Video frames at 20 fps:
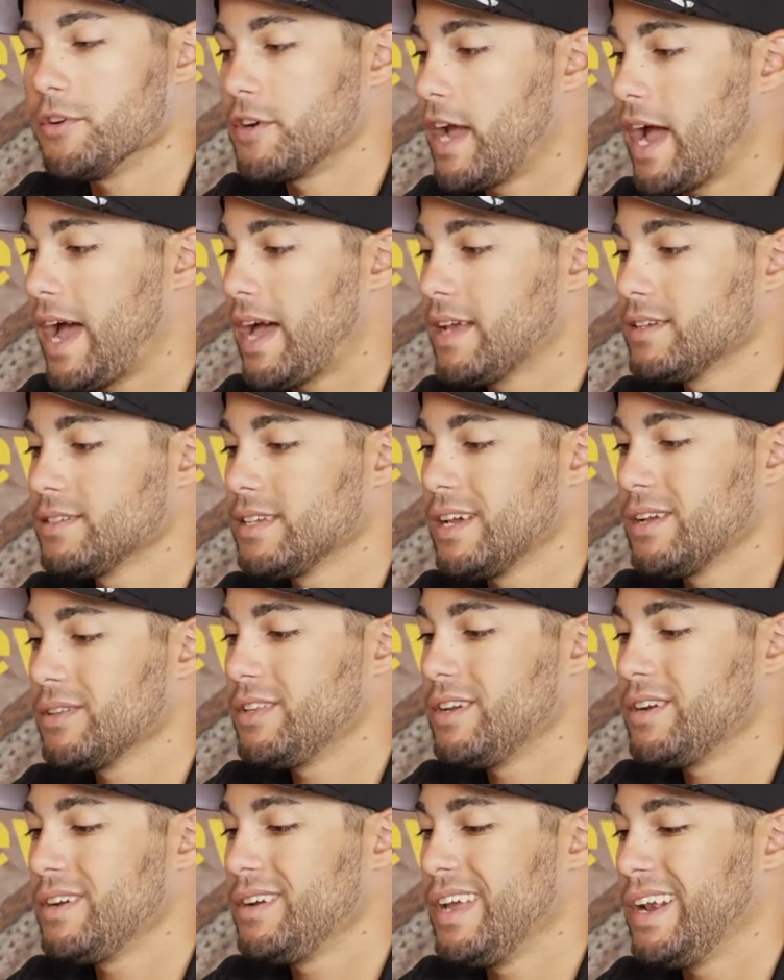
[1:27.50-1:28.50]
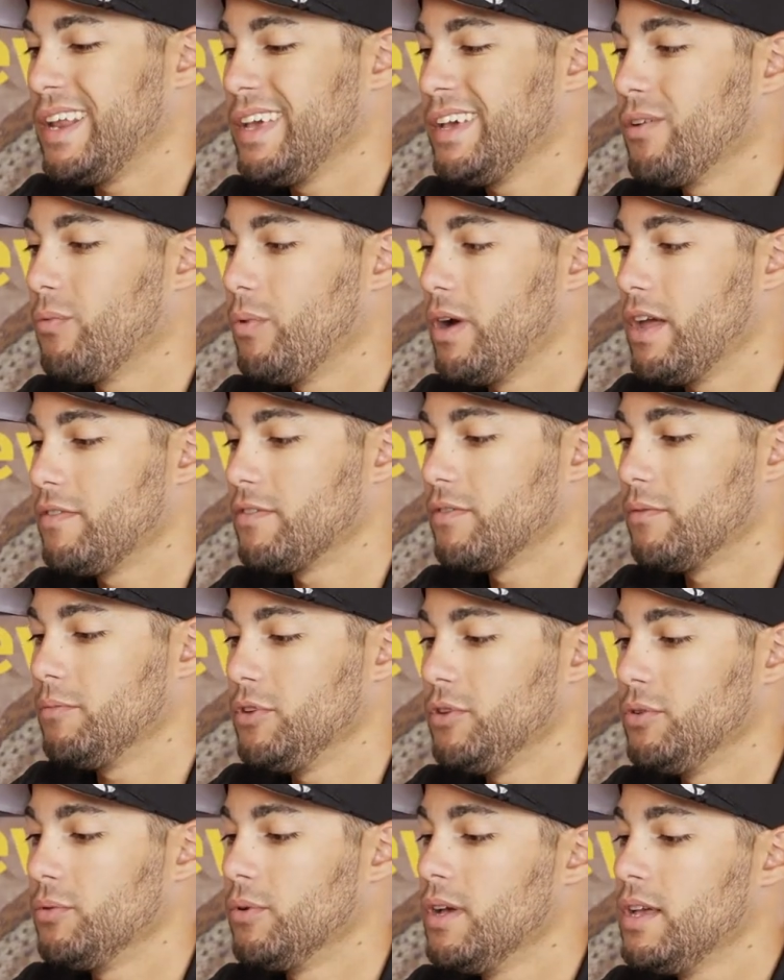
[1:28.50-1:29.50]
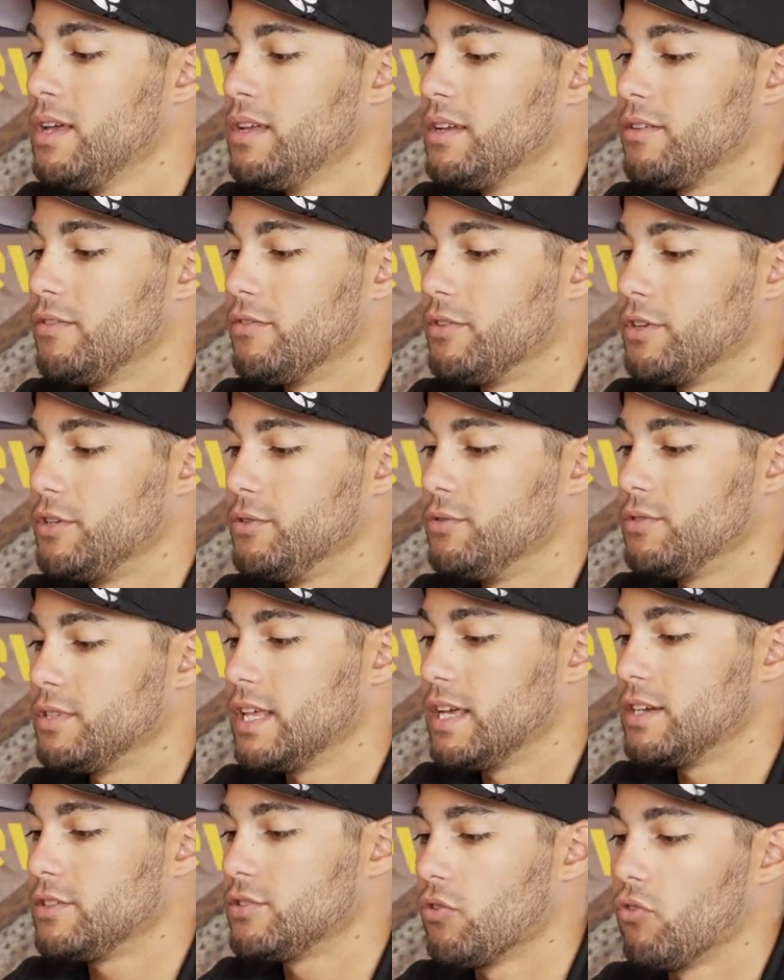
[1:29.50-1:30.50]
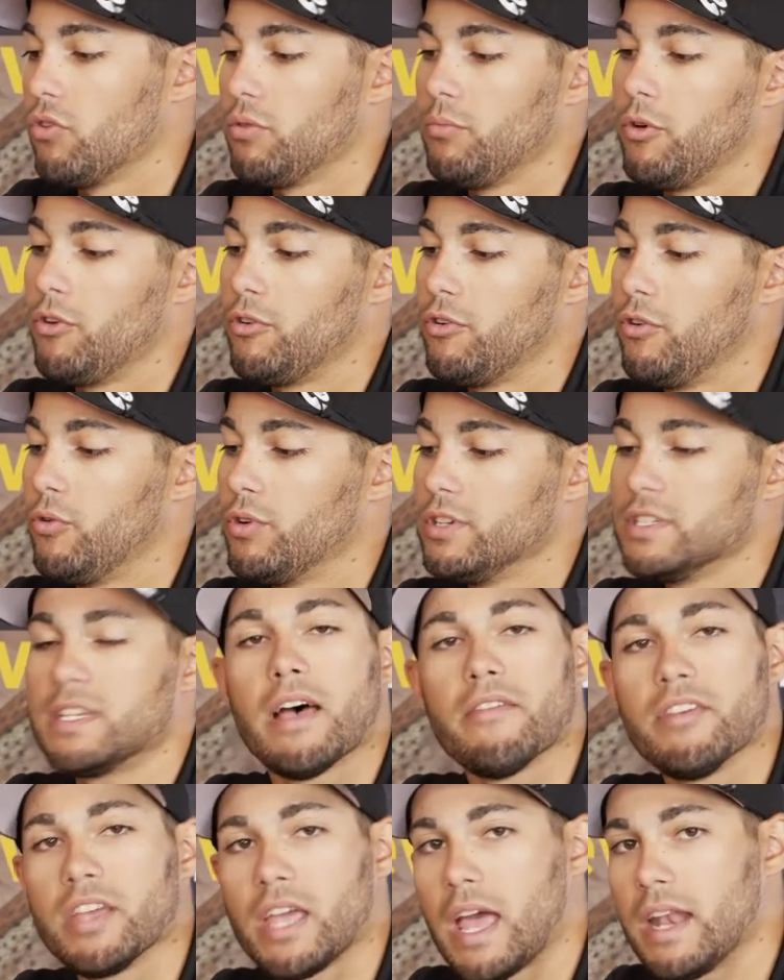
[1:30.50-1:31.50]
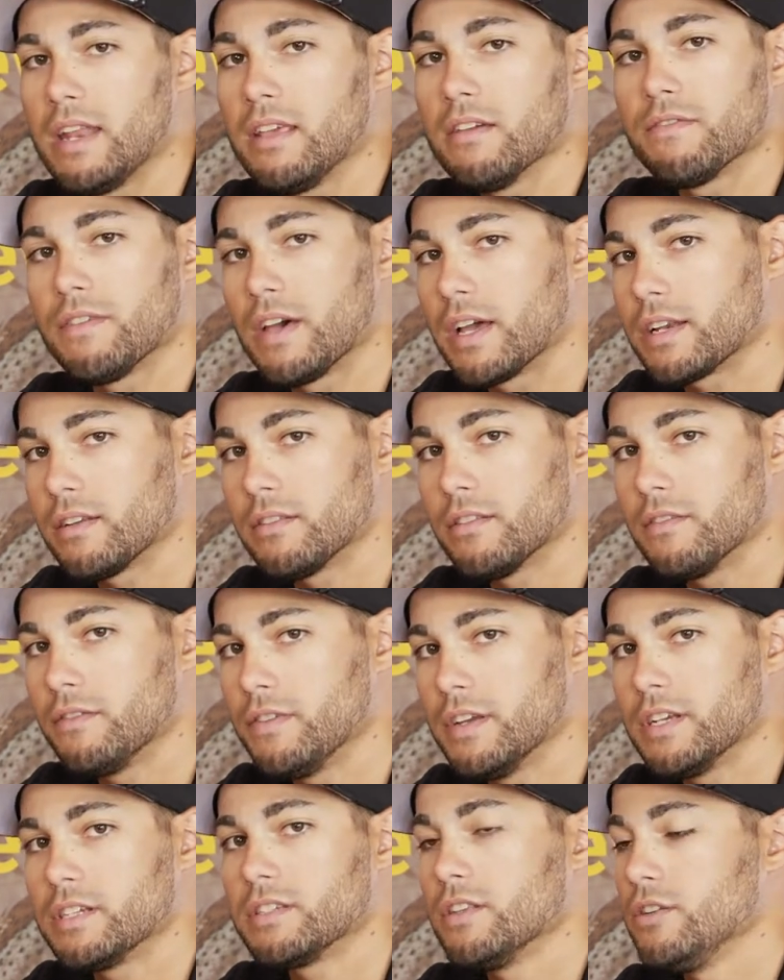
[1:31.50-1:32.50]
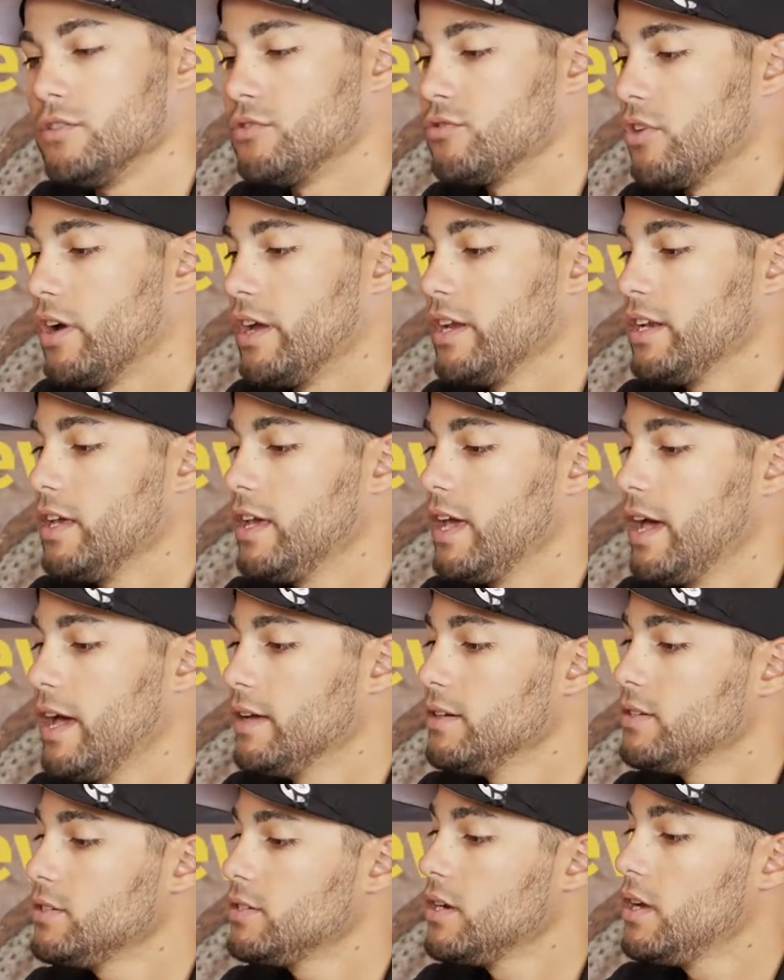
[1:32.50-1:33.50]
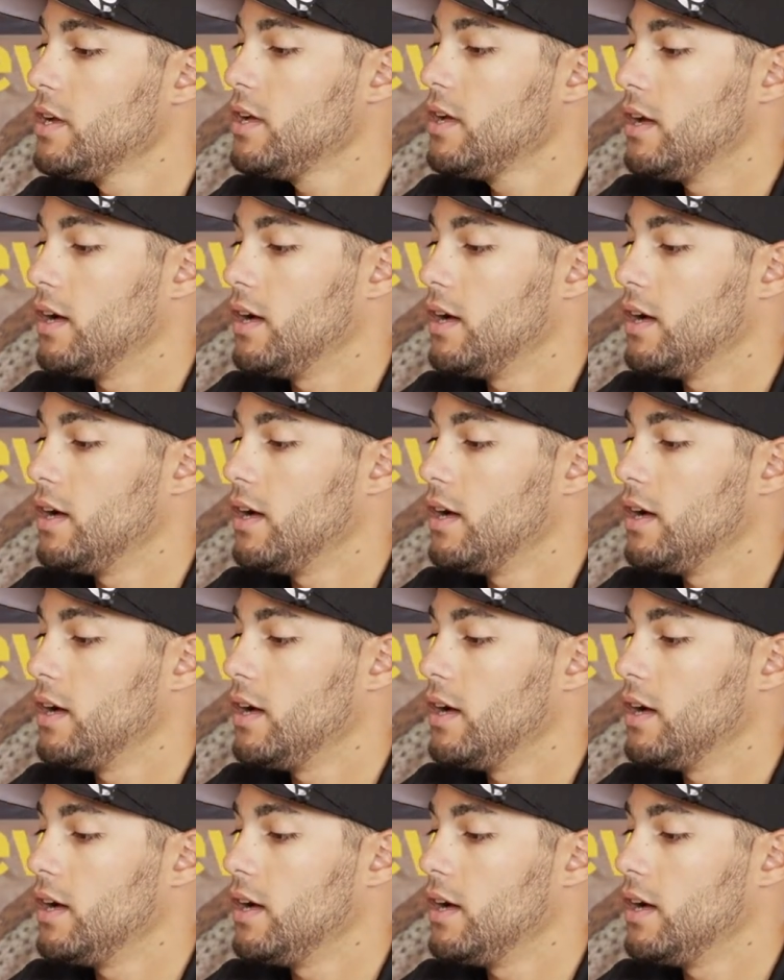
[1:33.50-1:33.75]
your casts out there, getting it away from you to reduce that trolling motor noise having any effect on the fish that you're trying to catch.